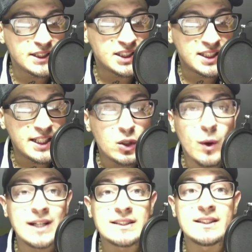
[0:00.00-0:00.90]
and then he,
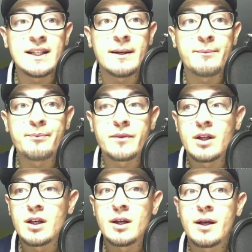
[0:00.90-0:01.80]
he
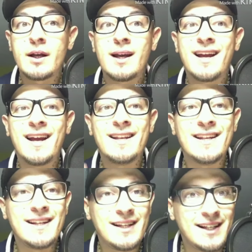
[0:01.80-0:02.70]
didn't like it. He let
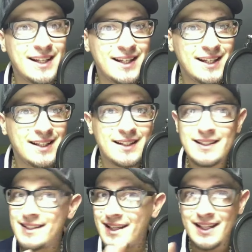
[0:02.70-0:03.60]
it slide. She
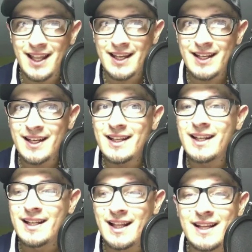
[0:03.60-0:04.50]
remained in the Discord.
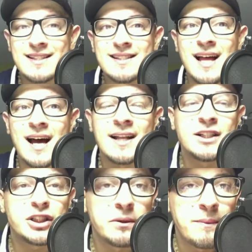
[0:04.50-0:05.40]
Next thing you know,
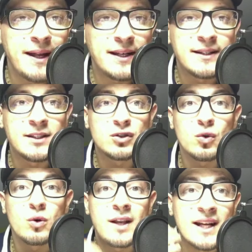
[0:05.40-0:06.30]
she got an
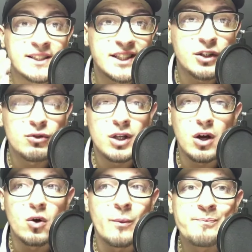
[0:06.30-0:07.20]
alert
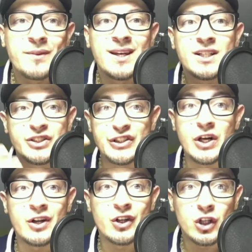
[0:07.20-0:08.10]
that her
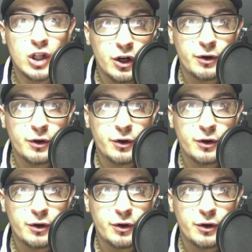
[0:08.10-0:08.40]
phone